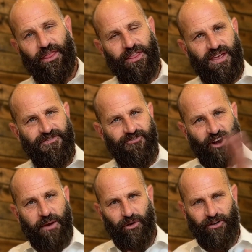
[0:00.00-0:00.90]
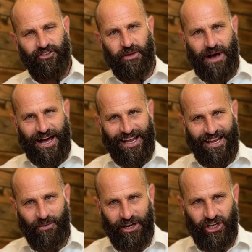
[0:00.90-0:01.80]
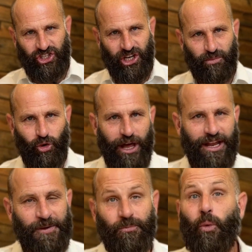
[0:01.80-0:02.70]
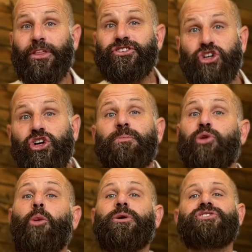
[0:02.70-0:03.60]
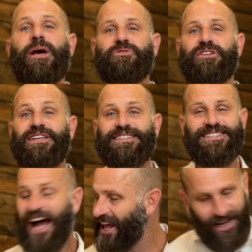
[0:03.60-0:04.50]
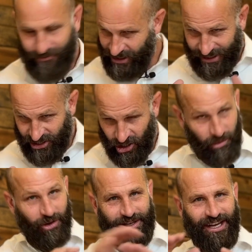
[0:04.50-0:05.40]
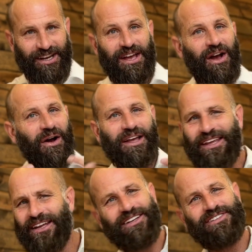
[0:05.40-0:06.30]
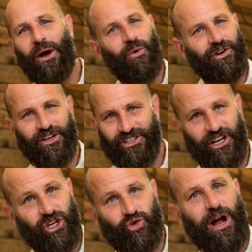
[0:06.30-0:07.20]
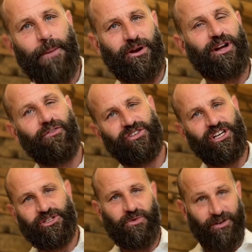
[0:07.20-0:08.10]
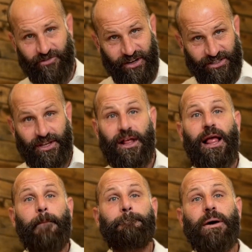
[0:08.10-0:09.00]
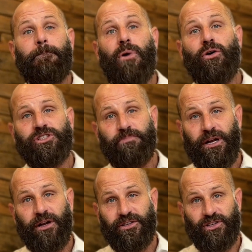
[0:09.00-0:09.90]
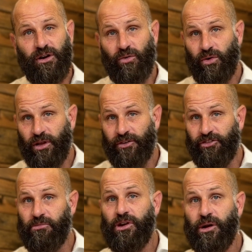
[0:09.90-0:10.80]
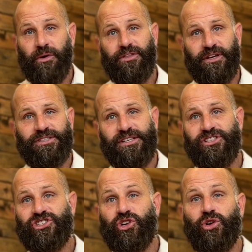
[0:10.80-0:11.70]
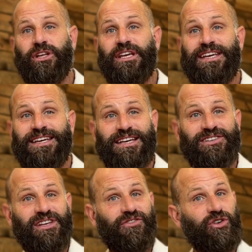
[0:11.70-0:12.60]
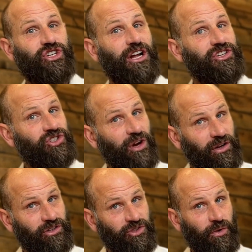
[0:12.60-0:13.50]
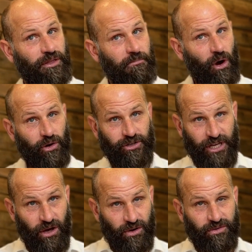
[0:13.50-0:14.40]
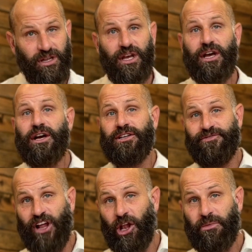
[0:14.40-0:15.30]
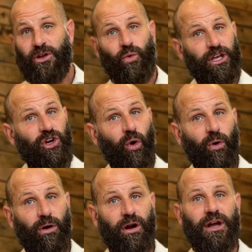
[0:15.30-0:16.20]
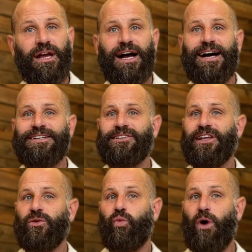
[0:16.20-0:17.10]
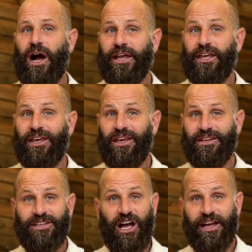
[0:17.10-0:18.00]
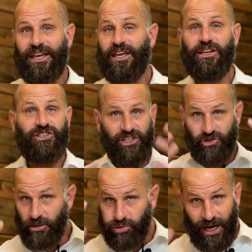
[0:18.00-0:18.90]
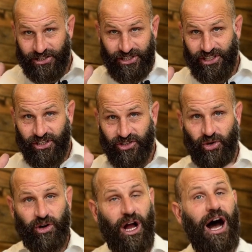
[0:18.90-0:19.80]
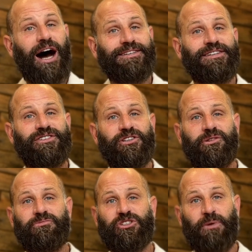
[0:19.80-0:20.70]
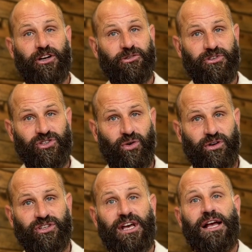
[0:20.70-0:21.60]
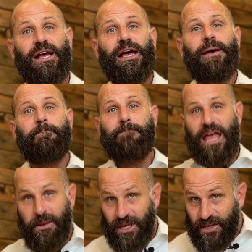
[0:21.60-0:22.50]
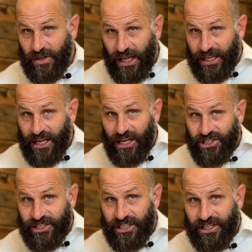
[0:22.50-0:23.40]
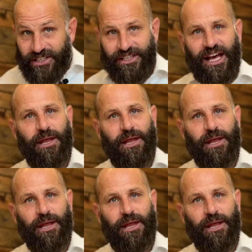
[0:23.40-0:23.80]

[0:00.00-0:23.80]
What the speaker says: the framework for the body. We're going to jump right in. While the term proprioception is not an everyday term, okay? It's not one you're just going to drop in a conversation with your friends. But most parents are really familiar with this. It certainly is if your child struggles with motor tone, development, weak core, delayed walking, talking, sensory processing disorder, autism, spectrum disorders, maybe even ADHD and anxiety,